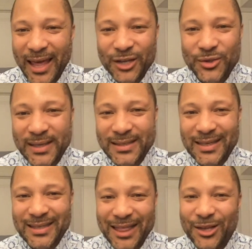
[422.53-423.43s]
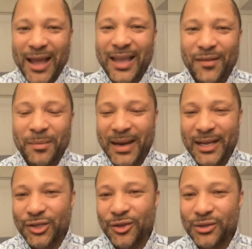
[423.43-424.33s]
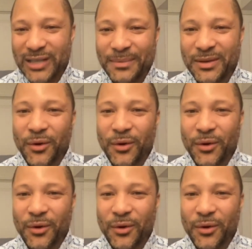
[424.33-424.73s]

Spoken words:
and addresses that they're not giving money to those types of